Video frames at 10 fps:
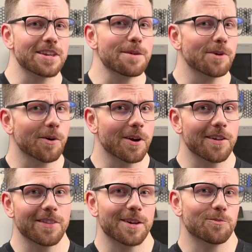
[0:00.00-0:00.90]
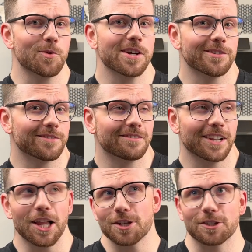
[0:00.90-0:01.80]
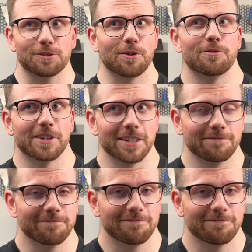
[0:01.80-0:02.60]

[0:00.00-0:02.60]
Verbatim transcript: keeping around that weird closet trophy.